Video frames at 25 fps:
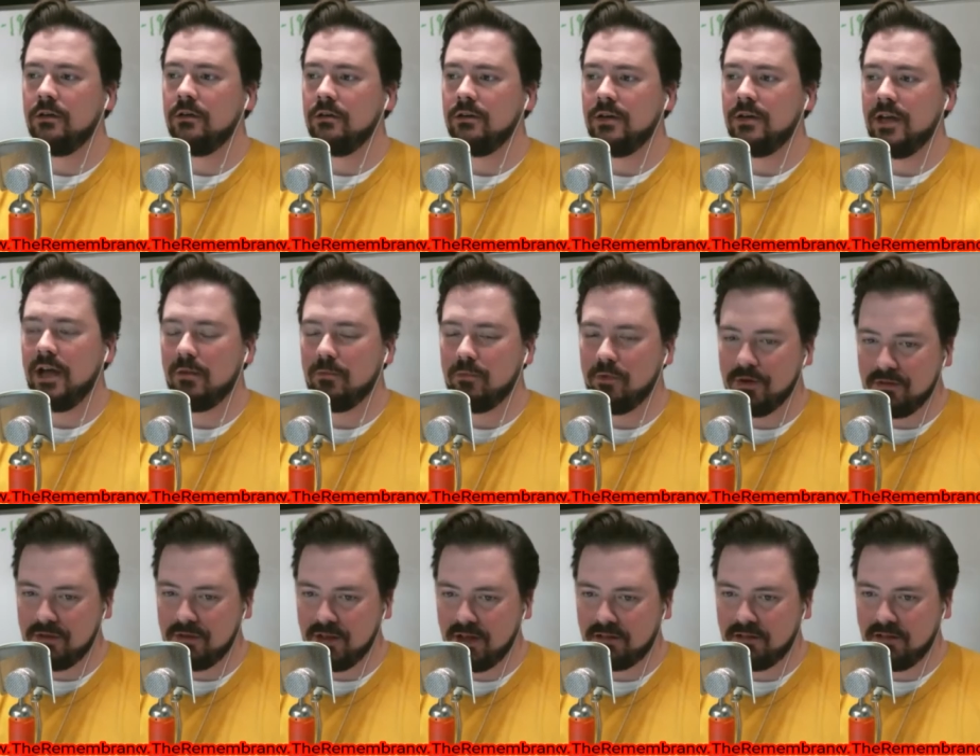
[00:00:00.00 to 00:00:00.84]
Now,
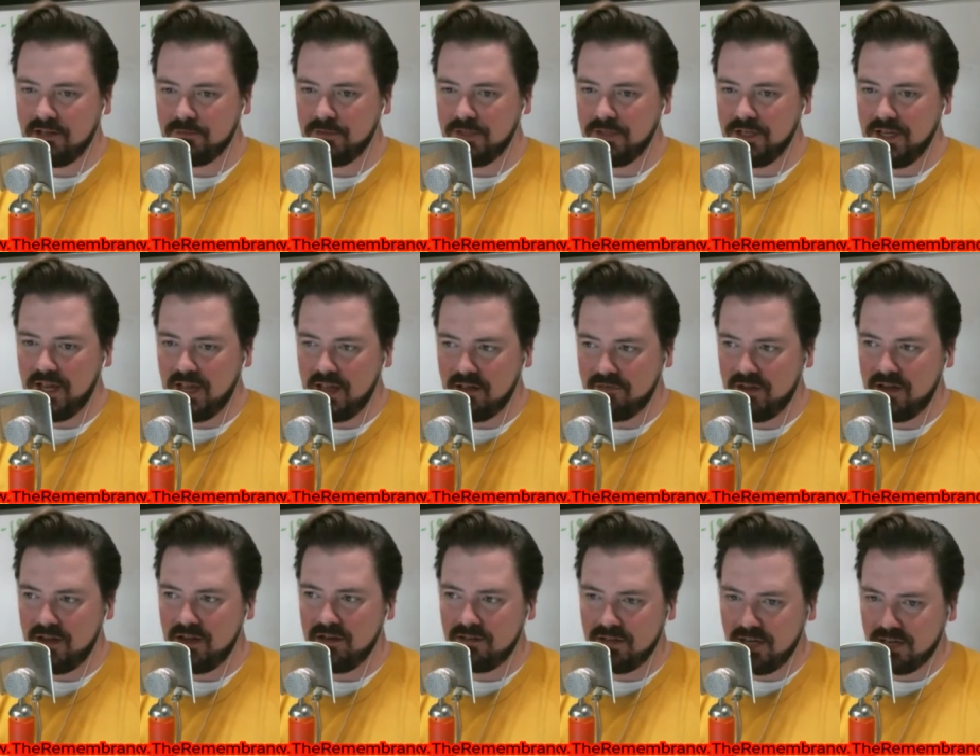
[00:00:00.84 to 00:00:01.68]
predictably, if
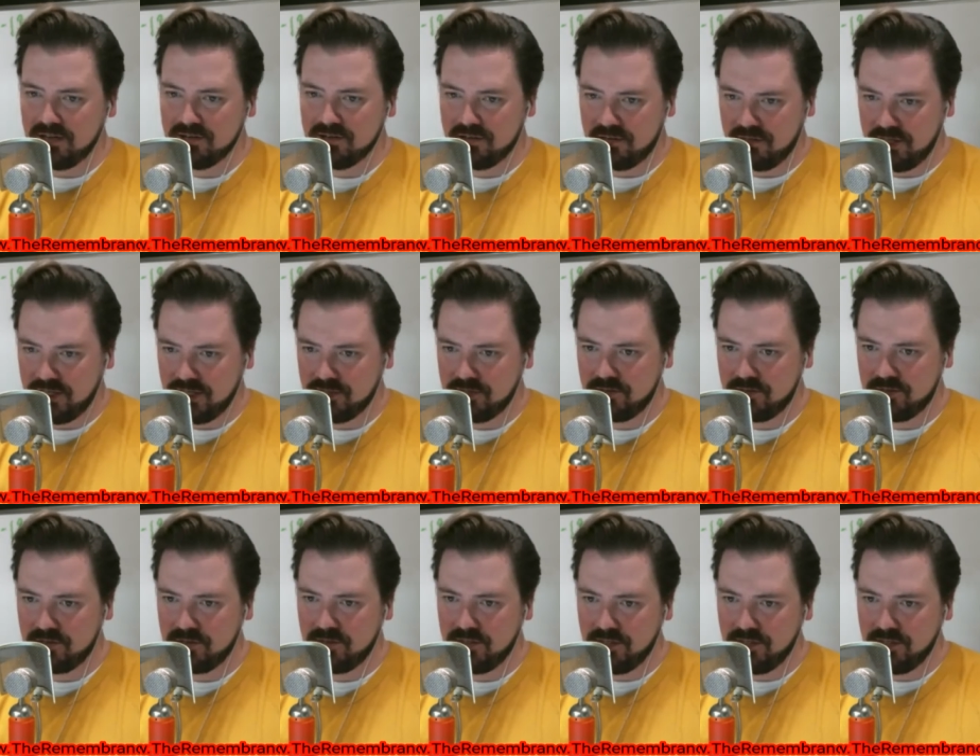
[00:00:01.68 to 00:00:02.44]
he does this,